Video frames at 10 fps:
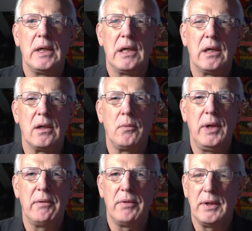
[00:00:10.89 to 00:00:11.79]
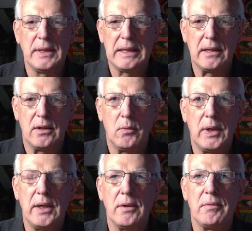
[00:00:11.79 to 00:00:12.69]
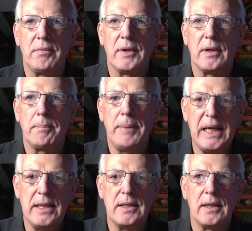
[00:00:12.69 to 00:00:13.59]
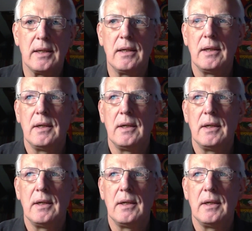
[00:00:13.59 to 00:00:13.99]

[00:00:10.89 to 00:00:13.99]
We have very little in the way of painting.